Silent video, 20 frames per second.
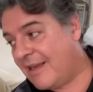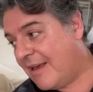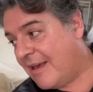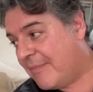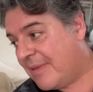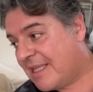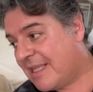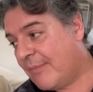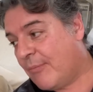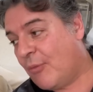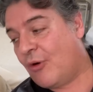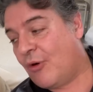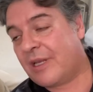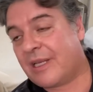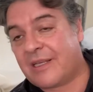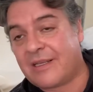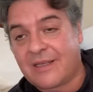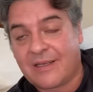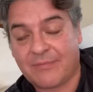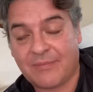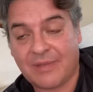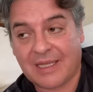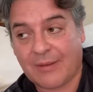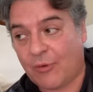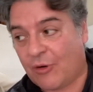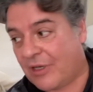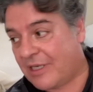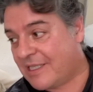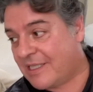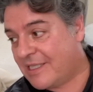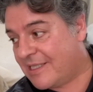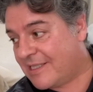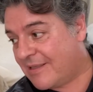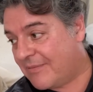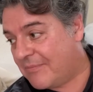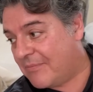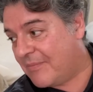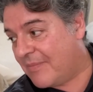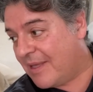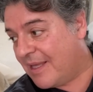metabolic
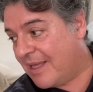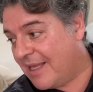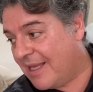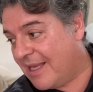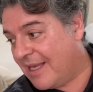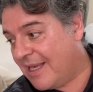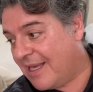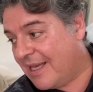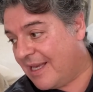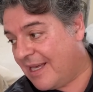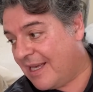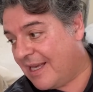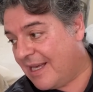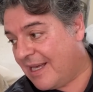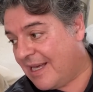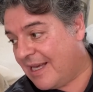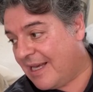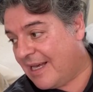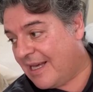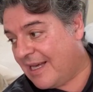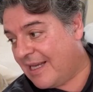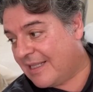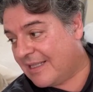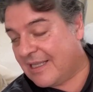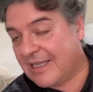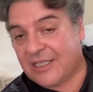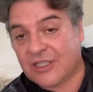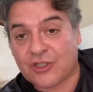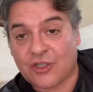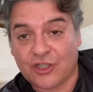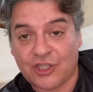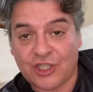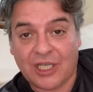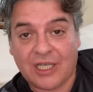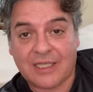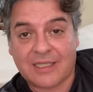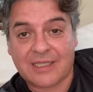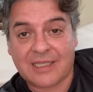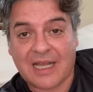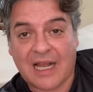system. And so she
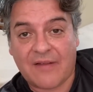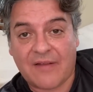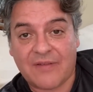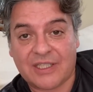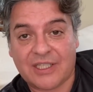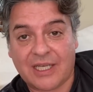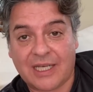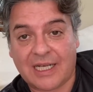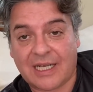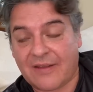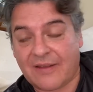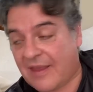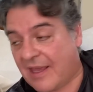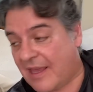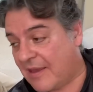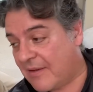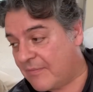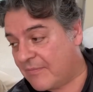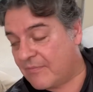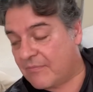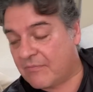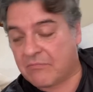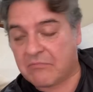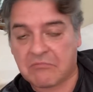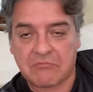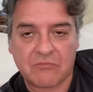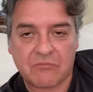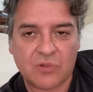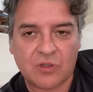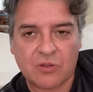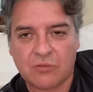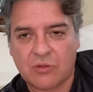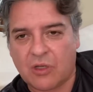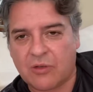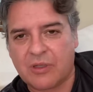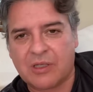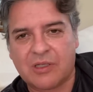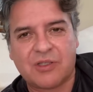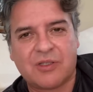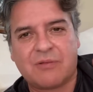eats half a chicken a day. So
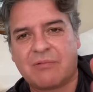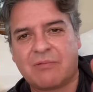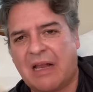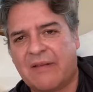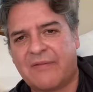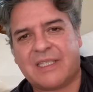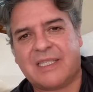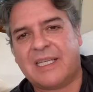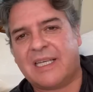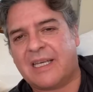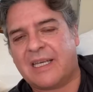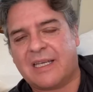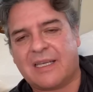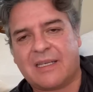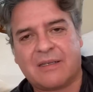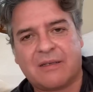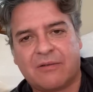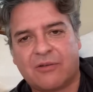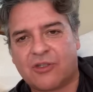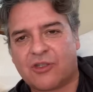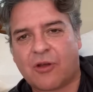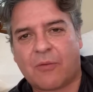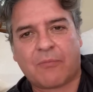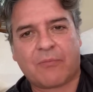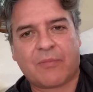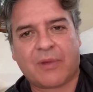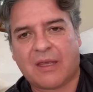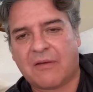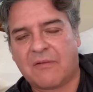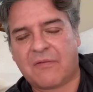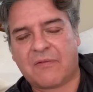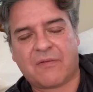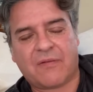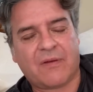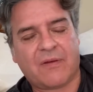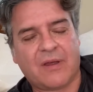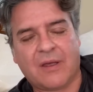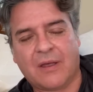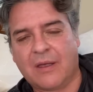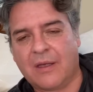have a chicken, some beef,
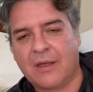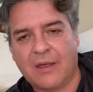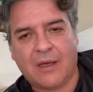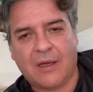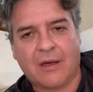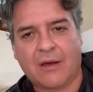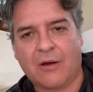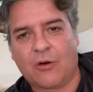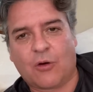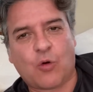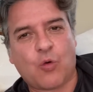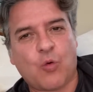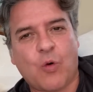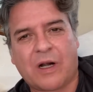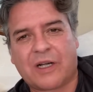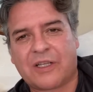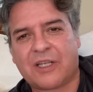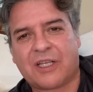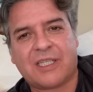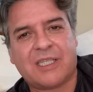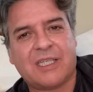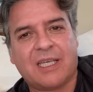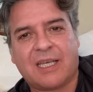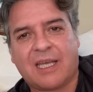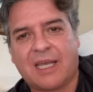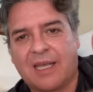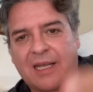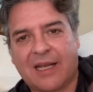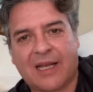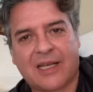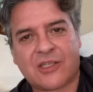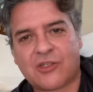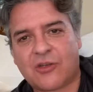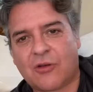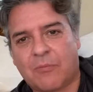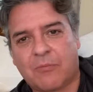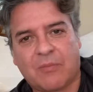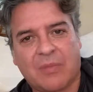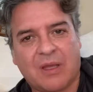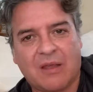or quarter chicken and
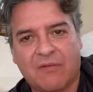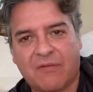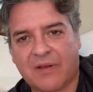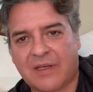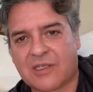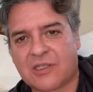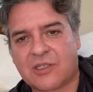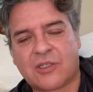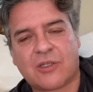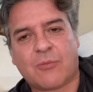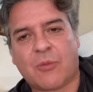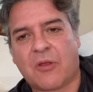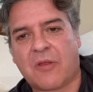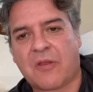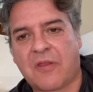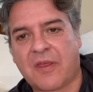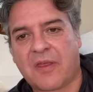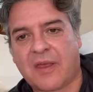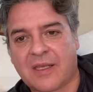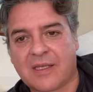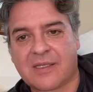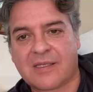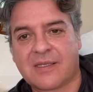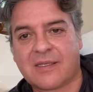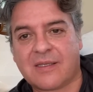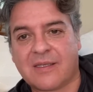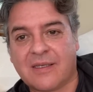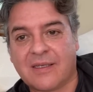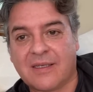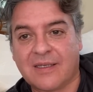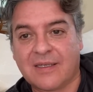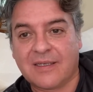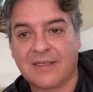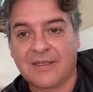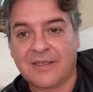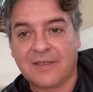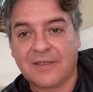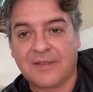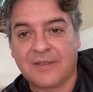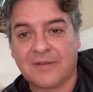some beef and some other things.
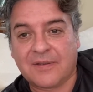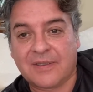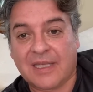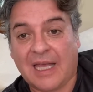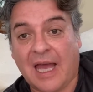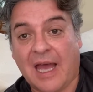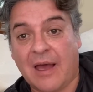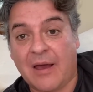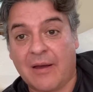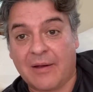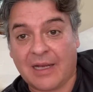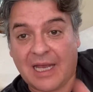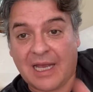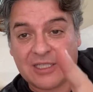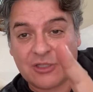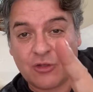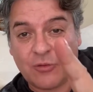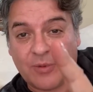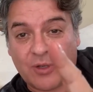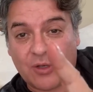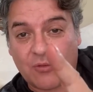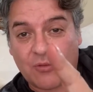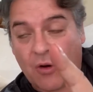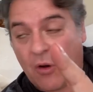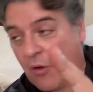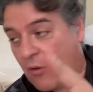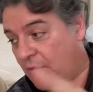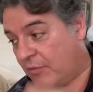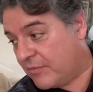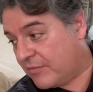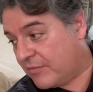Yeah, it has to be raw.